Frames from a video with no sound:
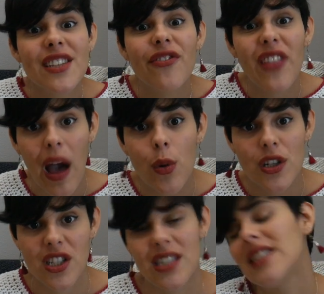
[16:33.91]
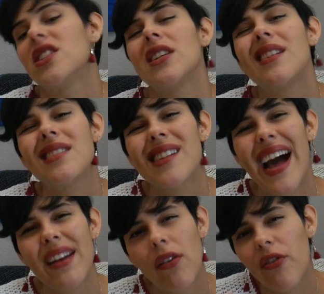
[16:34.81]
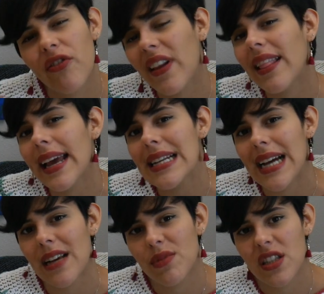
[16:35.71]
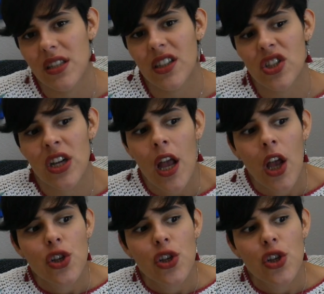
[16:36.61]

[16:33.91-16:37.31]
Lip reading: the flower stitch is kind of a filet type stitch,